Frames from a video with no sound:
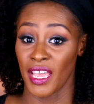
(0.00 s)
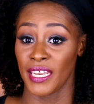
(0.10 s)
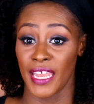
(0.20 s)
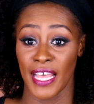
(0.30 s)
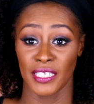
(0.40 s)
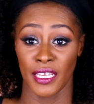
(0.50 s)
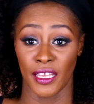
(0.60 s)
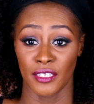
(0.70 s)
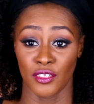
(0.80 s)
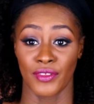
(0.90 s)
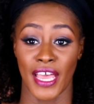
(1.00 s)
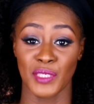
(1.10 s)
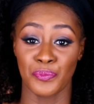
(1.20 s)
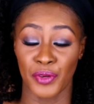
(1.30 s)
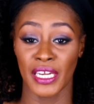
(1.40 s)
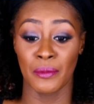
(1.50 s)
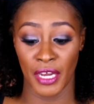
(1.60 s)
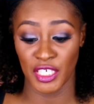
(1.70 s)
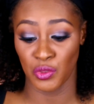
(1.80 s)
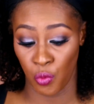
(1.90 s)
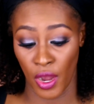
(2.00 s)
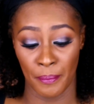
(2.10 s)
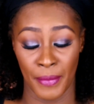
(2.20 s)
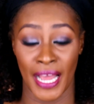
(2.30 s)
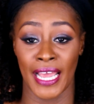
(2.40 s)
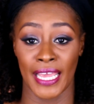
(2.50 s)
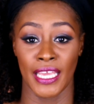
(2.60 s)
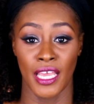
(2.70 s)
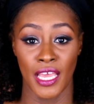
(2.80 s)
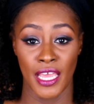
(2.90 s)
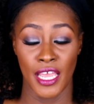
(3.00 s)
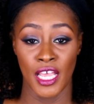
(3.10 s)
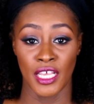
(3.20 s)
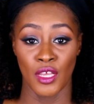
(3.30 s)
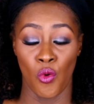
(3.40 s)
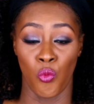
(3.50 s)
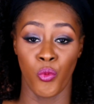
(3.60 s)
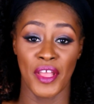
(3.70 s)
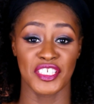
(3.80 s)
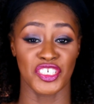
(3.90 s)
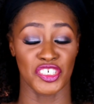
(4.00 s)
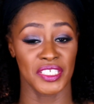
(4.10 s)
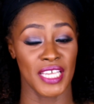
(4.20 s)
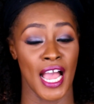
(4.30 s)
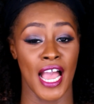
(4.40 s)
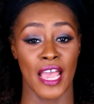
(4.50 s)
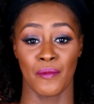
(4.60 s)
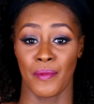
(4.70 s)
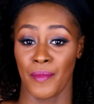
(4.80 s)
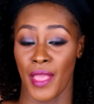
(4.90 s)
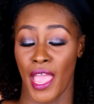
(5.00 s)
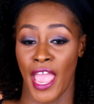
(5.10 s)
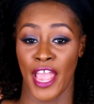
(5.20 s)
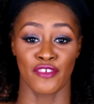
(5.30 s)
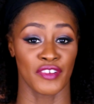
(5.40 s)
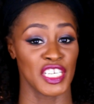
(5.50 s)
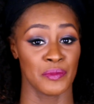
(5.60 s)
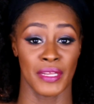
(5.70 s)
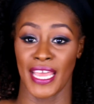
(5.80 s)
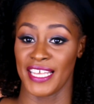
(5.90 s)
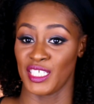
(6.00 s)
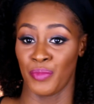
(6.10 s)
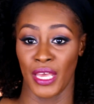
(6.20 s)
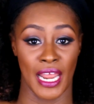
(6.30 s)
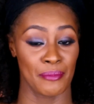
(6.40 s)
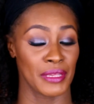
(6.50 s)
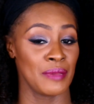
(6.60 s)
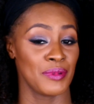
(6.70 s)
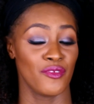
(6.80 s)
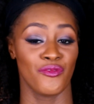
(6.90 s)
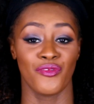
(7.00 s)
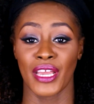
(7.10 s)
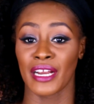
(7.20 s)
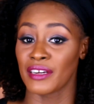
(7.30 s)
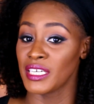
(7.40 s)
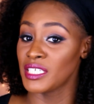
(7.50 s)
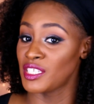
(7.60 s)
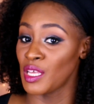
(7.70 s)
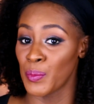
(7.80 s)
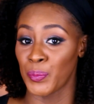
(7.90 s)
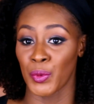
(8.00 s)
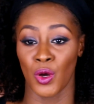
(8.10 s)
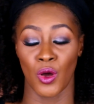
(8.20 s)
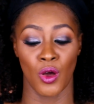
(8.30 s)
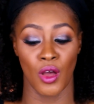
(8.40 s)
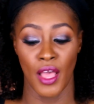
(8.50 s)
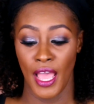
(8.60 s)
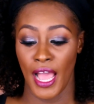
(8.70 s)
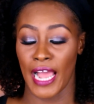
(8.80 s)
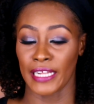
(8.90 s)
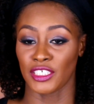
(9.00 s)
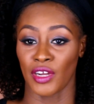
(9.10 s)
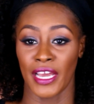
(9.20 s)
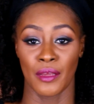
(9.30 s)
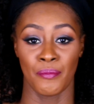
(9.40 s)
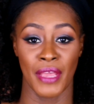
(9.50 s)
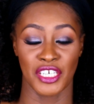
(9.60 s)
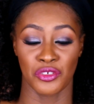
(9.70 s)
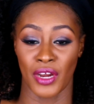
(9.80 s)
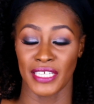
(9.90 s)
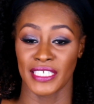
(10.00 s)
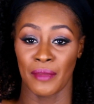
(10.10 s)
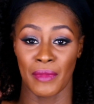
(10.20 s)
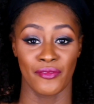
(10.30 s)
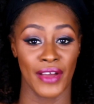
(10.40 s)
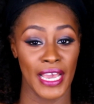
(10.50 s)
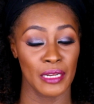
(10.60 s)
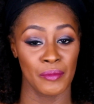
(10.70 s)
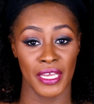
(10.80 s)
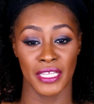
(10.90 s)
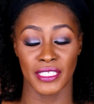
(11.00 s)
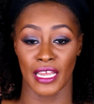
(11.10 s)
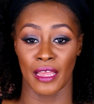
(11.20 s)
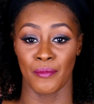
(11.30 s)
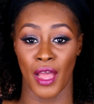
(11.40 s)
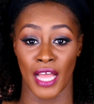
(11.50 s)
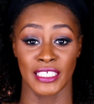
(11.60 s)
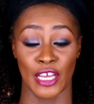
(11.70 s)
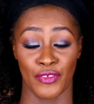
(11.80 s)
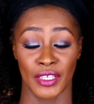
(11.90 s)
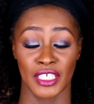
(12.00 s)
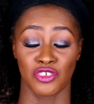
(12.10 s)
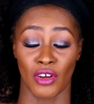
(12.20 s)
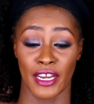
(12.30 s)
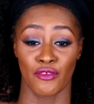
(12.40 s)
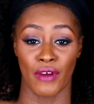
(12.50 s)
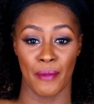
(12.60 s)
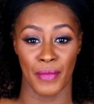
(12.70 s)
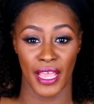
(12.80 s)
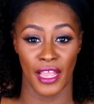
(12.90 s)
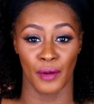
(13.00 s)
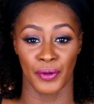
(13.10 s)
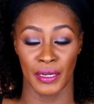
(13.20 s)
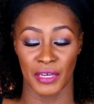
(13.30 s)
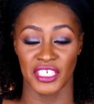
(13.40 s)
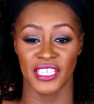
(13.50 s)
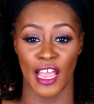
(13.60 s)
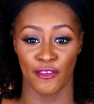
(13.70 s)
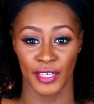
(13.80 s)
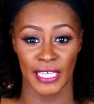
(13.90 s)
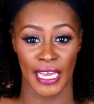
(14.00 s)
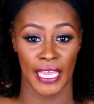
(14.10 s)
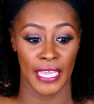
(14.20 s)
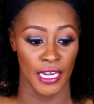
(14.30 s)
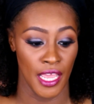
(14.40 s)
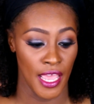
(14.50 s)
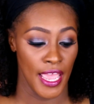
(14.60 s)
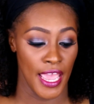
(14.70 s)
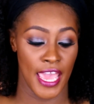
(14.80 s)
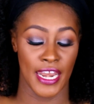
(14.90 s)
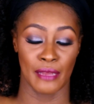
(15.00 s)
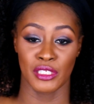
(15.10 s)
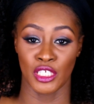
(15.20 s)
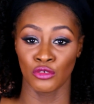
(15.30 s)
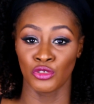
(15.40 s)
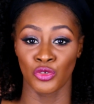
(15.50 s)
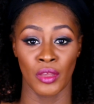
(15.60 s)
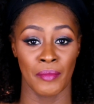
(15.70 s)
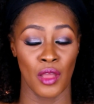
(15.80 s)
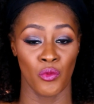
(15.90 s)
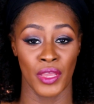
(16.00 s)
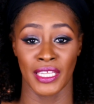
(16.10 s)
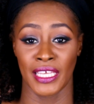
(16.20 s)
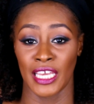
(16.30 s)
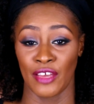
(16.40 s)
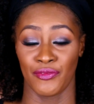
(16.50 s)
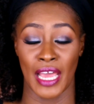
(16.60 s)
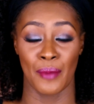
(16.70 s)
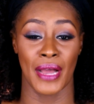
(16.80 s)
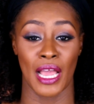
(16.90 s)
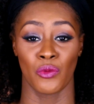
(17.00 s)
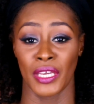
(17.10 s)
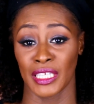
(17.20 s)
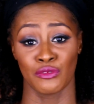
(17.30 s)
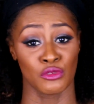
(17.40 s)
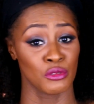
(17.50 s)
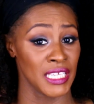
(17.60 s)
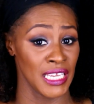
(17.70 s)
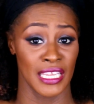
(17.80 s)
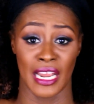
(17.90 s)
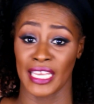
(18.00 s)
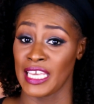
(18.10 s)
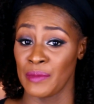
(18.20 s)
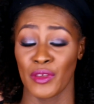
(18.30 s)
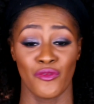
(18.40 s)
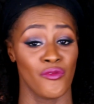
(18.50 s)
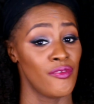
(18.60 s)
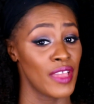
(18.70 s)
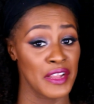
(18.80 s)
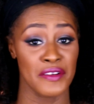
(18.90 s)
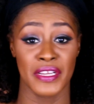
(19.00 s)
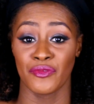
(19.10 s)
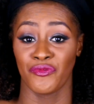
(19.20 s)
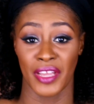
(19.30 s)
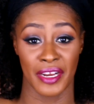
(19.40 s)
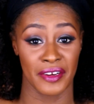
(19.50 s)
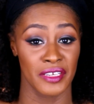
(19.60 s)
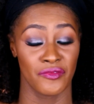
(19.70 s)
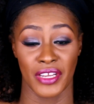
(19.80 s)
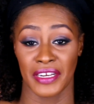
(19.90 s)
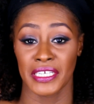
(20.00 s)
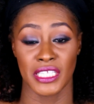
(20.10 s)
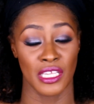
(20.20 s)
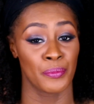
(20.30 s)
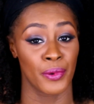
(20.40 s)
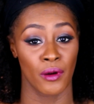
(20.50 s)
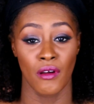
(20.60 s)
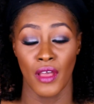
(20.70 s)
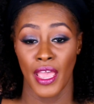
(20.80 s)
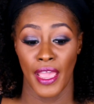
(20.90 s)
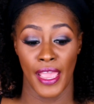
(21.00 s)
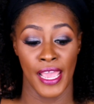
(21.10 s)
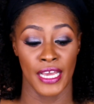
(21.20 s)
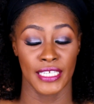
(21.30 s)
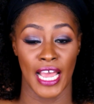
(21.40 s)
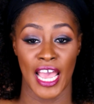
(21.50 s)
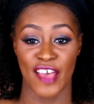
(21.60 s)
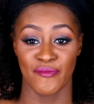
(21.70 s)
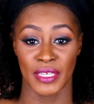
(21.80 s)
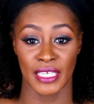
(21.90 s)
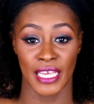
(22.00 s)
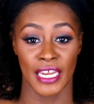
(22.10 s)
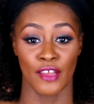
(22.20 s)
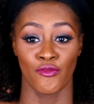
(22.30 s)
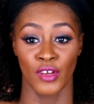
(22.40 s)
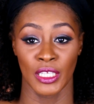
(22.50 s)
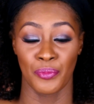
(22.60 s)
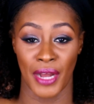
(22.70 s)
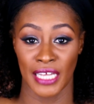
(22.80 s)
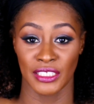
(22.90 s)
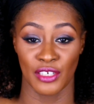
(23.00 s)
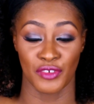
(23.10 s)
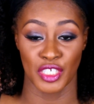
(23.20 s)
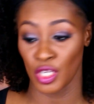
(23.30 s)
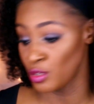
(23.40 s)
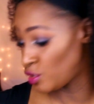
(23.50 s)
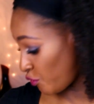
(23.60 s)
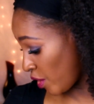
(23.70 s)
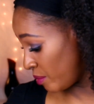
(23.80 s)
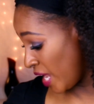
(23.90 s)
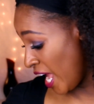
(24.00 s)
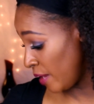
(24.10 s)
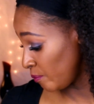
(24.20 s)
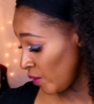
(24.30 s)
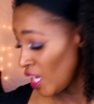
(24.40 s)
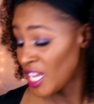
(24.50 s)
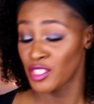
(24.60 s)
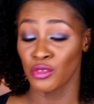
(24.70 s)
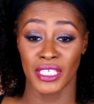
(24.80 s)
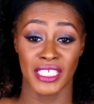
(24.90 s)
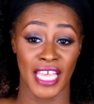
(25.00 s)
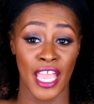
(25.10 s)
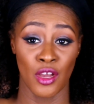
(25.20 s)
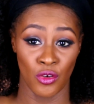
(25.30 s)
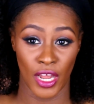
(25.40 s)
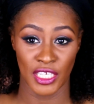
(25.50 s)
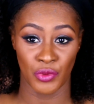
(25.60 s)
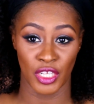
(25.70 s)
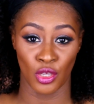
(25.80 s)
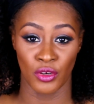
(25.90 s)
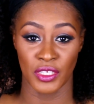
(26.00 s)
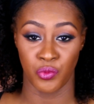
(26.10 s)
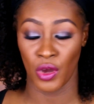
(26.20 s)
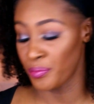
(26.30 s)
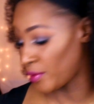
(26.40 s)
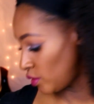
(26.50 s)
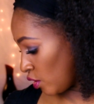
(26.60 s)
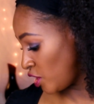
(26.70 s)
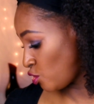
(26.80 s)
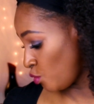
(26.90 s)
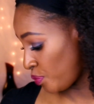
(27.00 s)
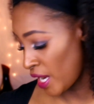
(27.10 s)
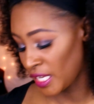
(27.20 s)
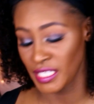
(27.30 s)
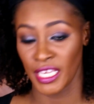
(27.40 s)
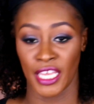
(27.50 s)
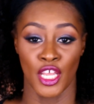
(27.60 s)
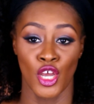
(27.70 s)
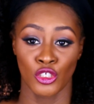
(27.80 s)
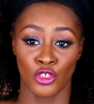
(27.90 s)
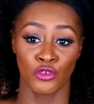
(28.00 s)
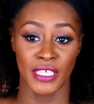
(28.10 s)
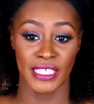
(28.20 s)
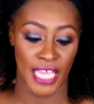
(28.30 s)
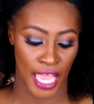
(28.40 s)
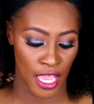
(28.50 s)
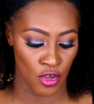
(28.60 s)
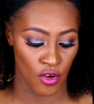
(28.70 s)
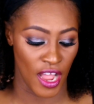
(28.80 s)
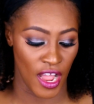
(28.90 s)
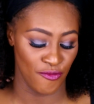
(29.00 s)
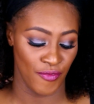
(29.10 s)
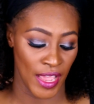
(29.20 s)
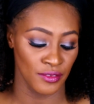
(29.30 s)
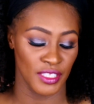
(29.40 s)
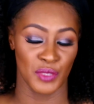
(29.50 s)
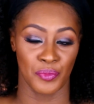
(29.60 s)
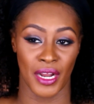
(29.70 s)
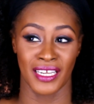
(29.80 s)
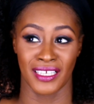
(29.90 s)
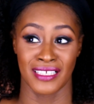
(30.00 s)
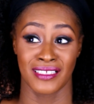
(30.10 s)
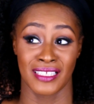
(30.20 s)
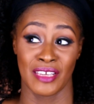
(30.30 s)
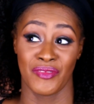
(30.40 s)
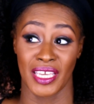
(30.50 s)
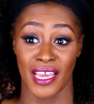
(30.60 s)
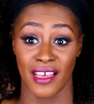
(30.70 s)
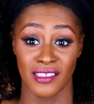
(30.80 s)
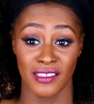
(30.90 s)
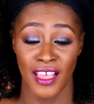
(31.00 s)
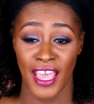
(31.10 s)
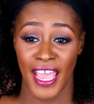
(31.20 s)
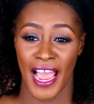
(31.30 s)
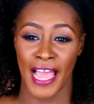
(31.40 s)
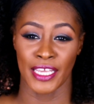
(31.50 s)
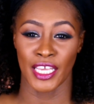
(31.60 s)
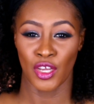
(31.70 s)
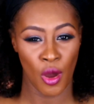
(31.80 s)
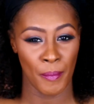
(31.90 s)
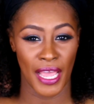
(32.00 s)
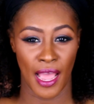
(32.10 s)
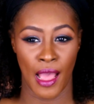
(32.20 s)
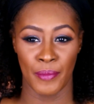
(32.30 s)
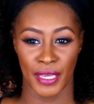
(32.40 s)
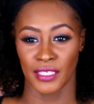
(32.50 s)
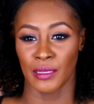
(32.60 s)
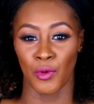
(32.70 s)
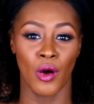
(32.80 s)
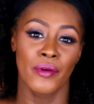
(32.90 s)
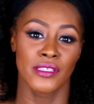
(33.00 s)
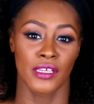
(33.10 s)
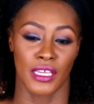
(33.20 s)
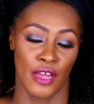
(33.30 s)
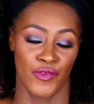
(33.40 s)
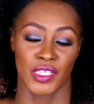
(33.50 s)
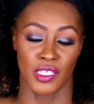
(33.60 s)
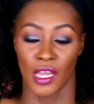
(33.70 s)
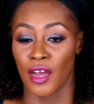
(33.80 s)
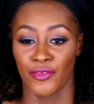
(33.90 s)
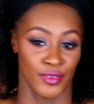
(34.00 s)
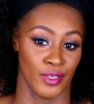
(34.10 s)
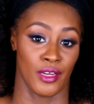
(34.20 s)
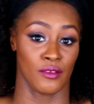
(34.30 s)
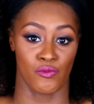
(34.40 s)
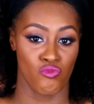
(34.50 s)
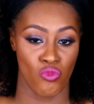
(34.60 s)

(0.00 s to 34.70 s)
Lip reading: And that's it. So that's pretty much what my winter time hair regimen has been. I'm keeping it very simple. I try to make sure I take my vitamins. I definitely try to wrap my hair pretty much every night. And I'm still doing my weekly, if not bi-weekly, routine. I keep it very, very, very simple. And I have been getting really positive results from that. To detangle, I just want to throw this one, no, these two products in. To detangle, I found this product in CVS. It caught my eye because I'm always looking out for stuff, you know.